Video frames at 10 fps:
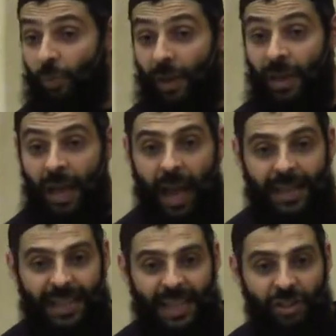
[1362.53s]
is when
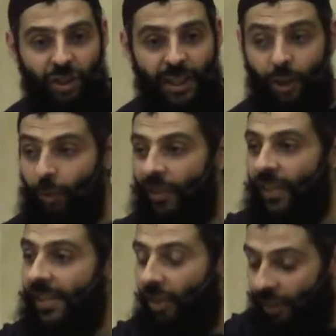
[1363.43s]
I get agitated when
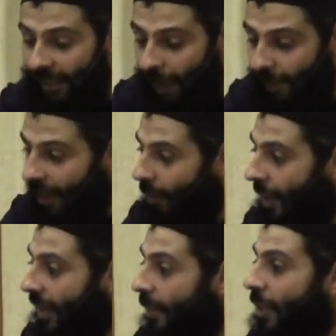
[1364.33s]
things are not happening in
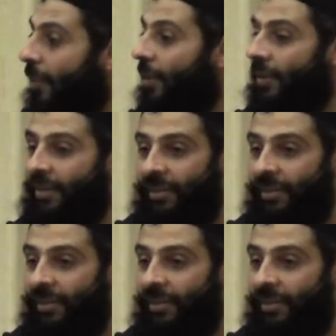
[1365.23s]
my timetable.